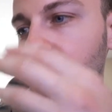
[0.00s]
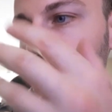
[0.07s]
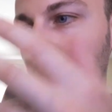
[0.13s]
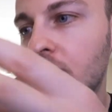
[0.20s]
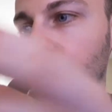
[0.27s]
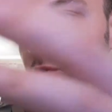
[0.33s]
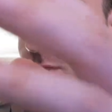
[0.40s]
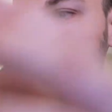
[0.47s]

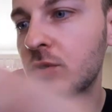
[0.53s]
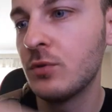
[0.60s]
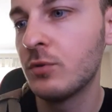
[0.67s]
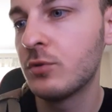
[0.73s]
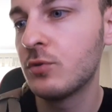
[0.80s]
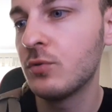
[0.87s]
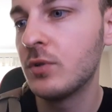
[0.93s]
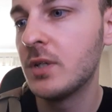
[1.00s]
if your
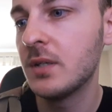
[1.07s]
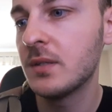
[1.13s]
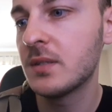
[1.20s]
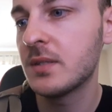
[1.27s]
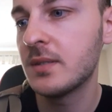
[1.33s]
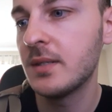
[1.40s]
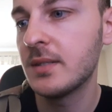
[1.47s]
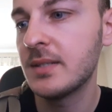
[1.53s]
CO2 gun
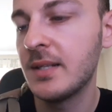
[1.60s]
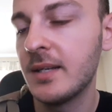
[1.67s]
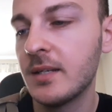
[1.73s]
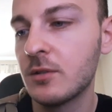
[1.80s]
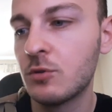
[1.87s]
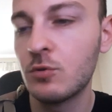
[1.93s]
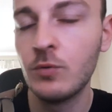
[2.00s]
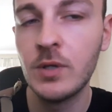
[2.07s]
says
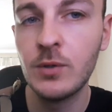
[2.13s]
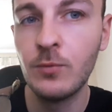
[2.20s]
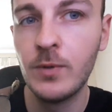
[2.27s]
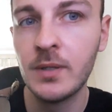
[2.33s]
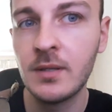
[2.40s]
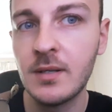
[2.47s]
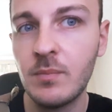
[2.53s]
like 21